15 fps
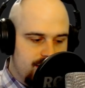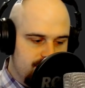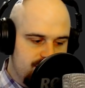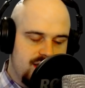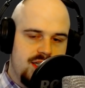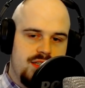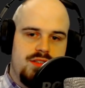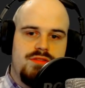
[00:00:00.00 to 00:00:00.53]

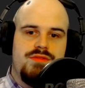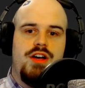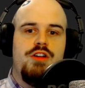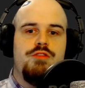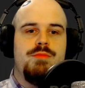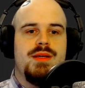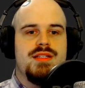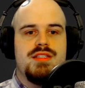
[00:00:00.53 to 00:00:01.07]
skill
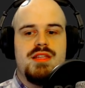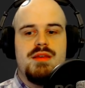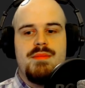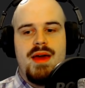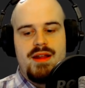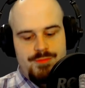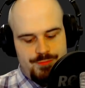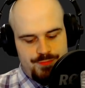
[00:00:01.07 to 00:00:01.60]
involved, because of the
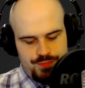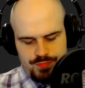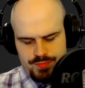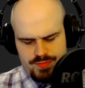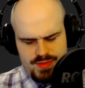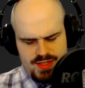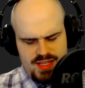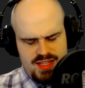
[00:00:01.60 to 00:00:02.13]
amount of
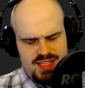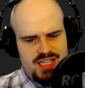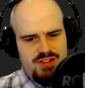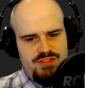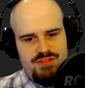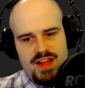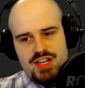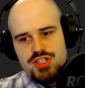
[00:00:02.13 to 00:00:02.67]
like
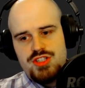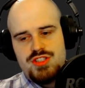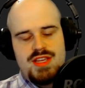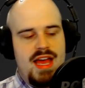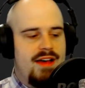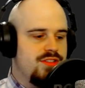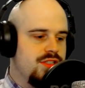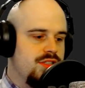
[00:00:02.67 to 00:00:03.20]
conventions you
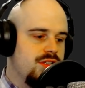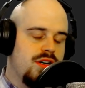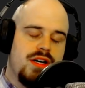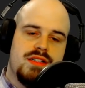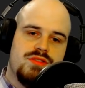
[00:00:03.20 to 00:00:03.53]
have to learn,